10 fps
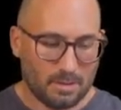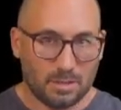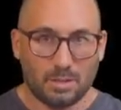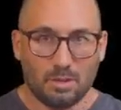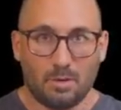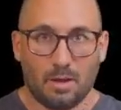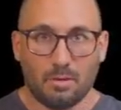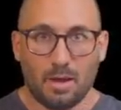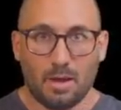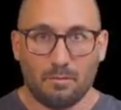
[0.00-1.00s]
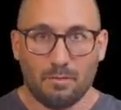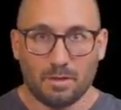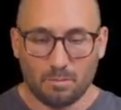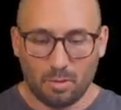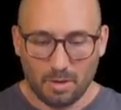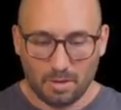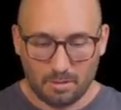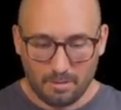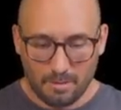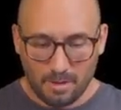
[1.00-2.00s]
So now you have this pointer.
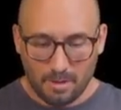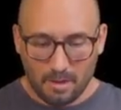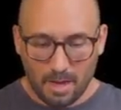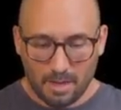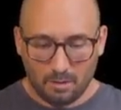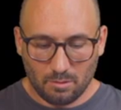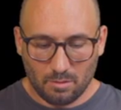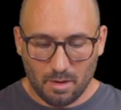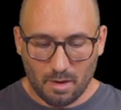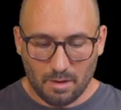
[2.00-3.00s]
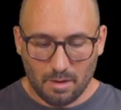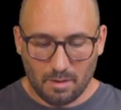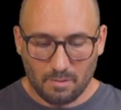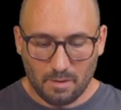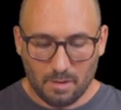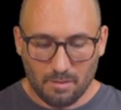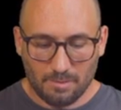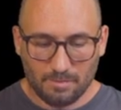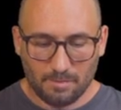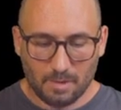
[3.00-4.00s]
I go to the archive here,
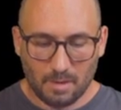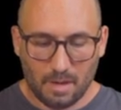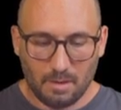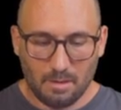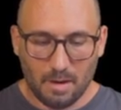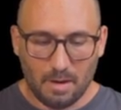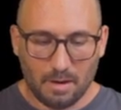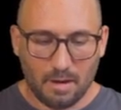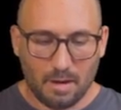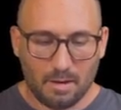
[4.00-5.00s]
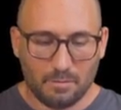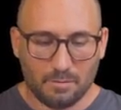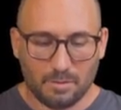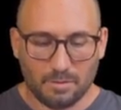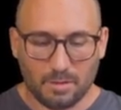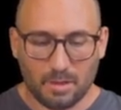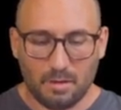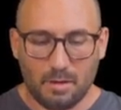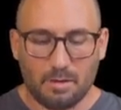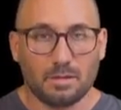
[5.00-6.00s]
and in the archive you see
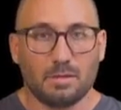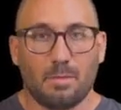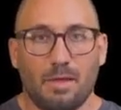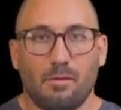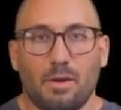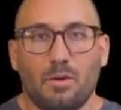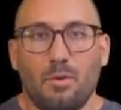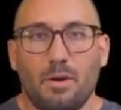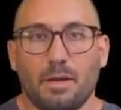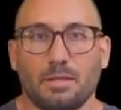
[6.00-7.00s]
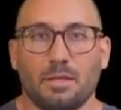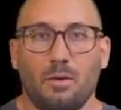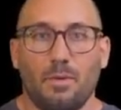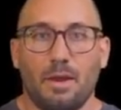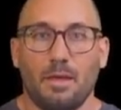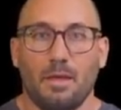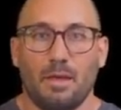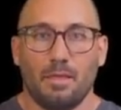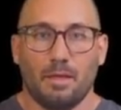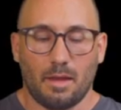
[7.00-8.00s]
there are some other recordings already
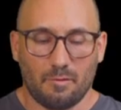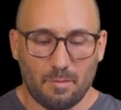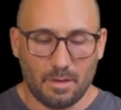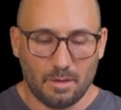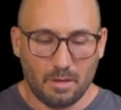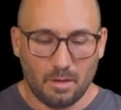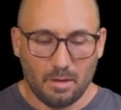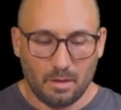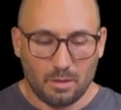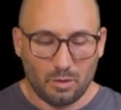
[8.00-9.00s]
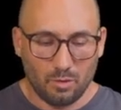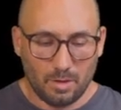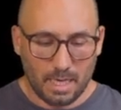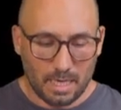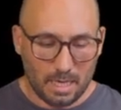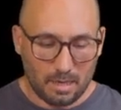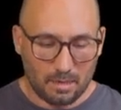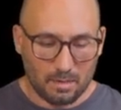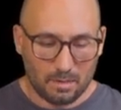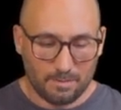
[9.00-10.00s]
that I've been doing, and